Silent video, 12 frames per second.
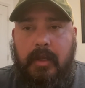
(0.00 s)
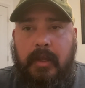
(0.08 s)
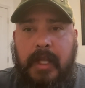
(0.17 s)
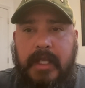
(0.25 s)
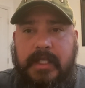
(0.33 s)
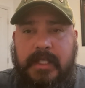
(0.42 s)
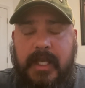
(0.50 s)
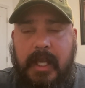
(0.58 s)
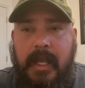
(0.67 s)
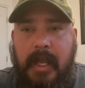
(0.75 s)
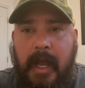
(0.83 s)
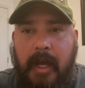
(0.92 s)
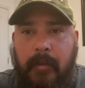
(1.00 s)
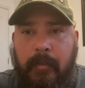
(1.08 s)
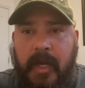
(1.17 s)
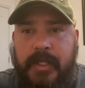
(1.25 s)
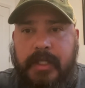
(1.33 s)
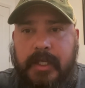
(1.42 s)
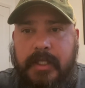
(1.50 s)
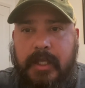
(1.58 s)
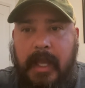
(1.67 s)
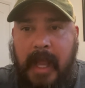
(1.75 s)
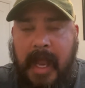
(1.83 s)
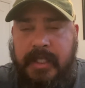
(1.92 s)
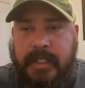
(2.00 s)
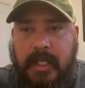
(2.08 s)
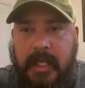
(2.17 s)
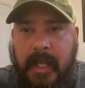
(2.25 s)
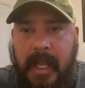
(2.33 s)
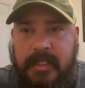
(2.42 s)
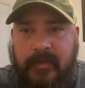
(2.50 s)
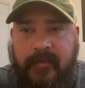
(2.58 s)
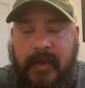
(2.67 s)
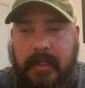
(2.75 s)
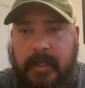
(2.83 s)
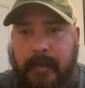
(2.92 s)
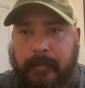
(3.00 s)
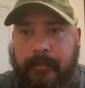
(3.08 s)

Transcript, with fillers: Let's see how much this accident has affected him.